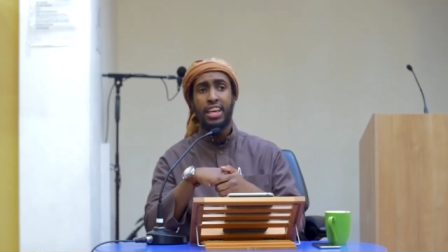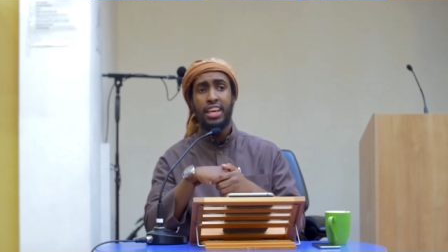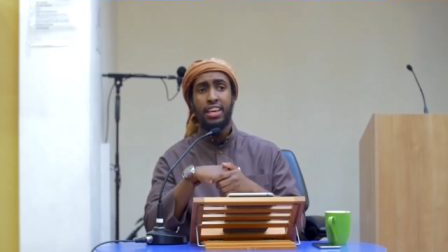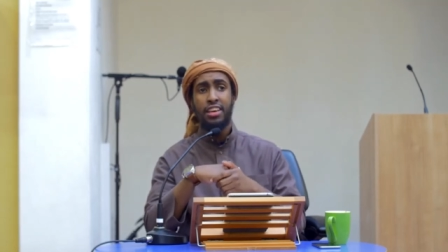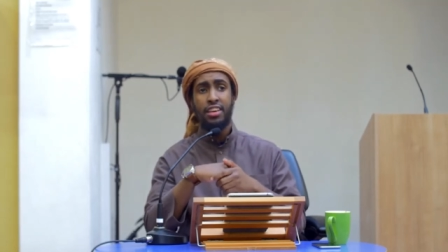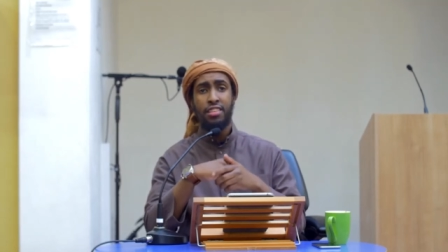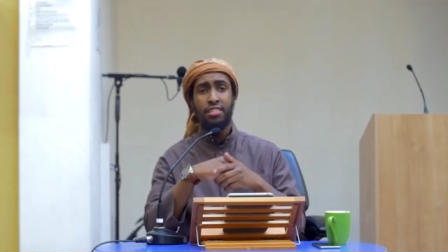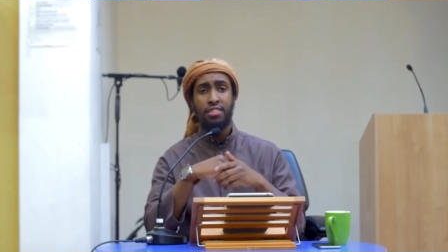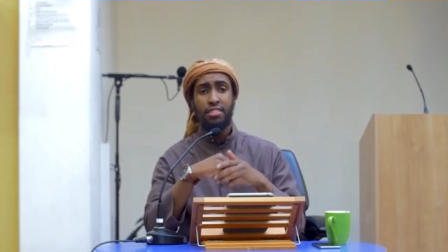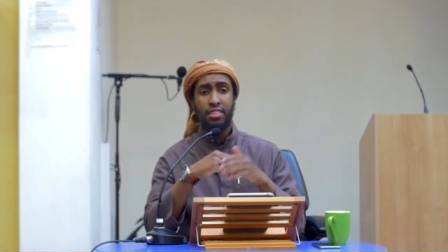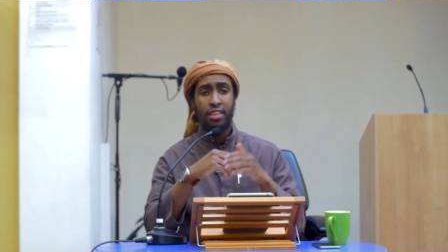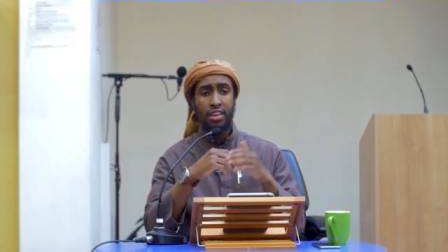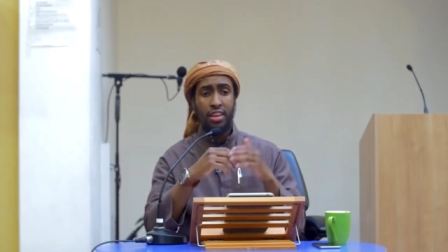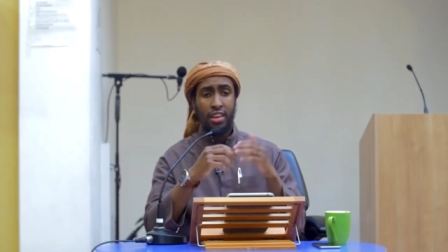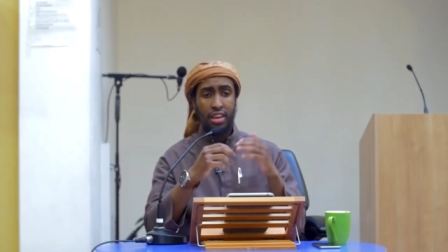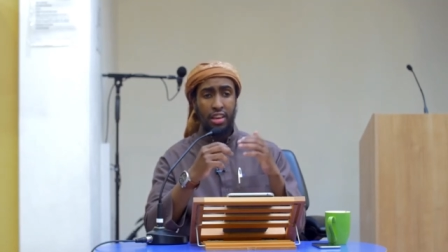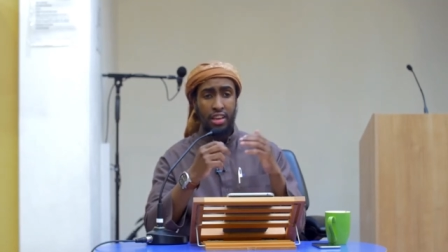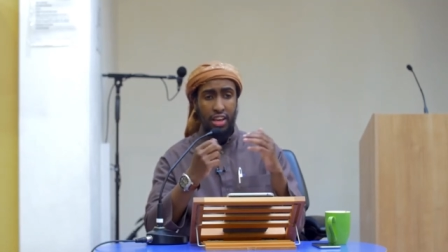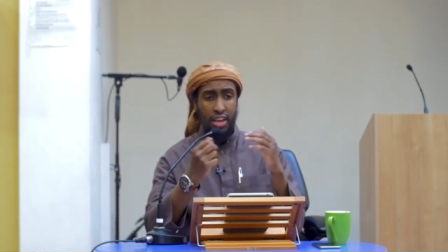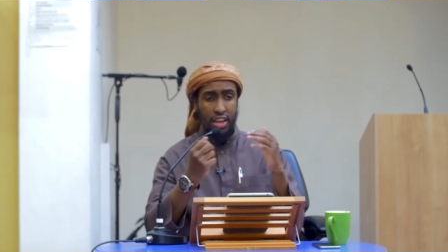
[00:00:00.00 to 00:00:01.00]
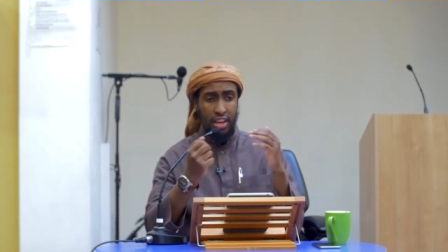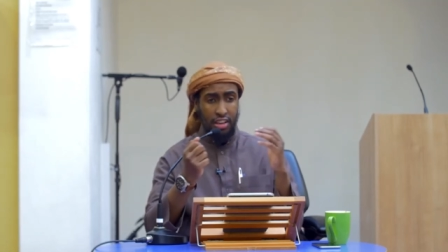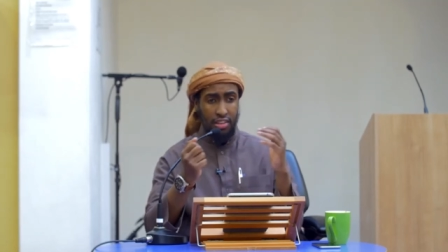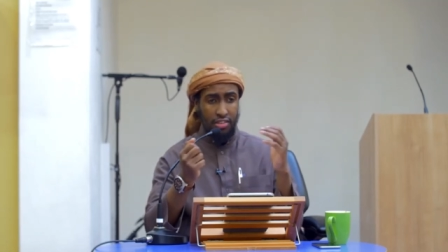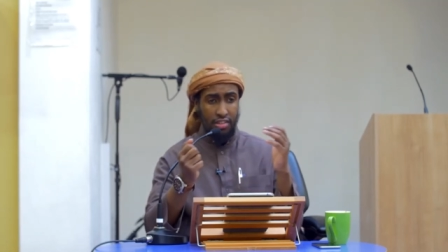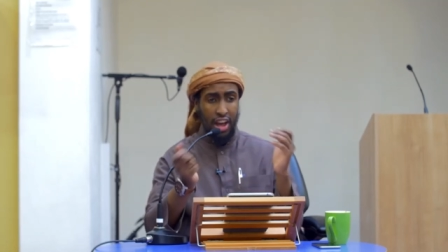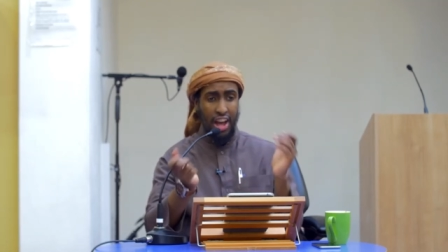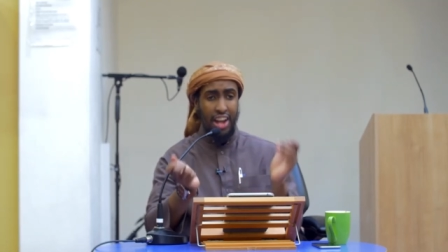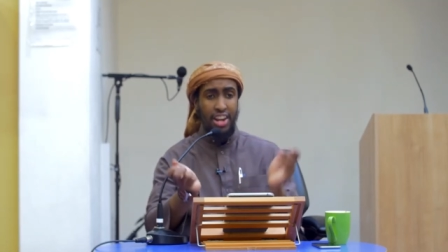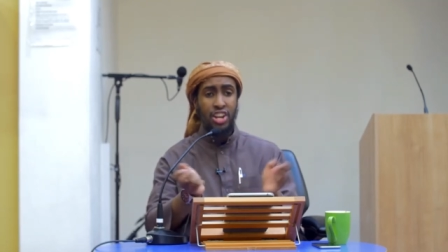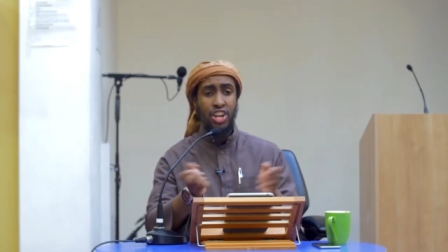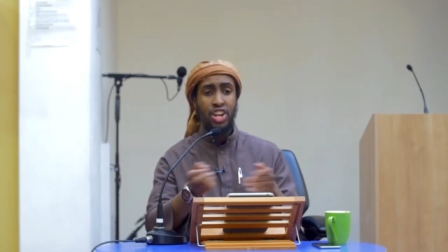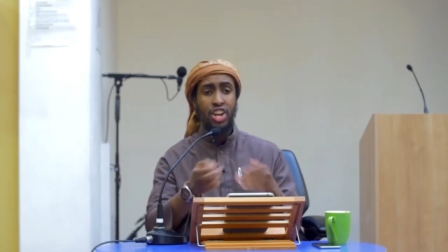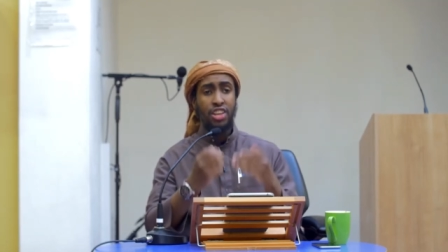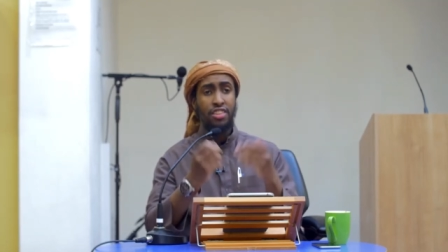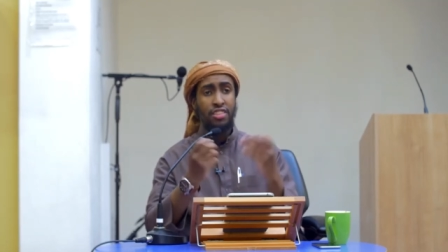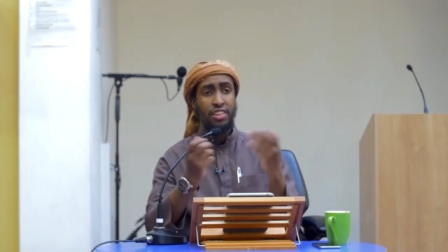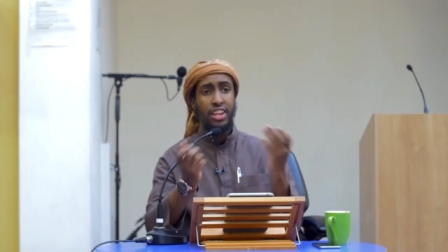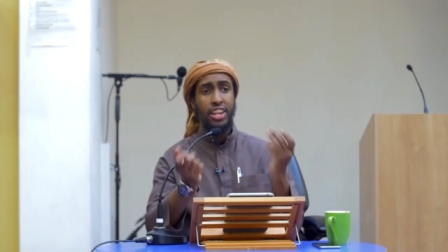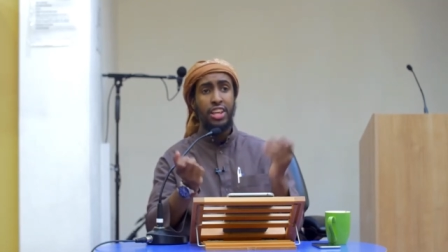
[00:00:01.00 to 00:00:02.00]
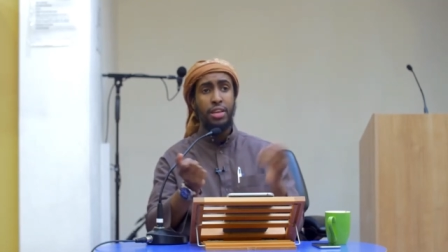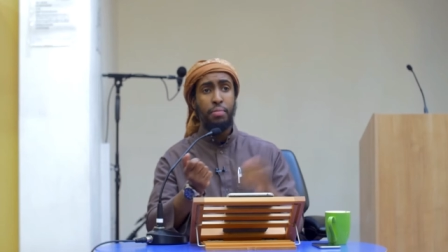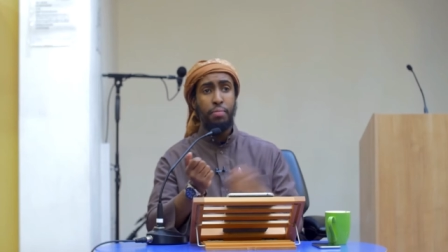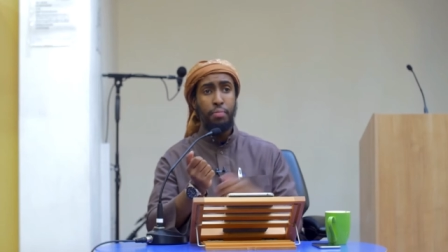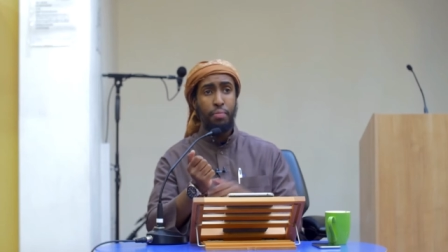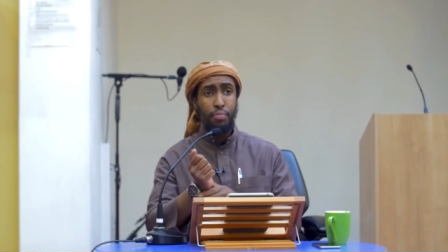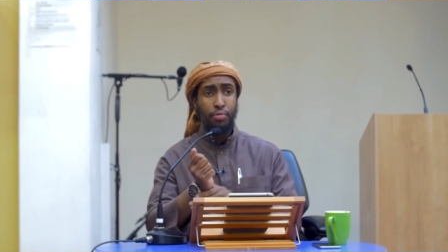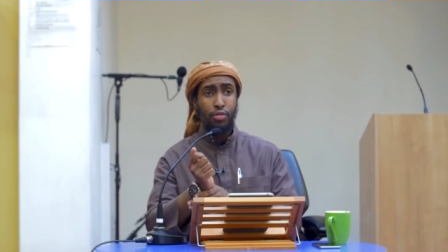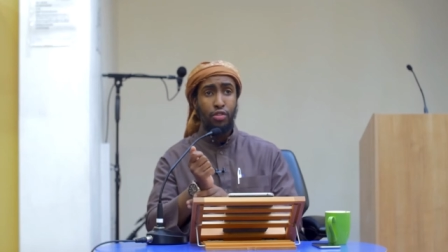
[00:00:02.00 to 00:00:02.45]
he's, he's unjustly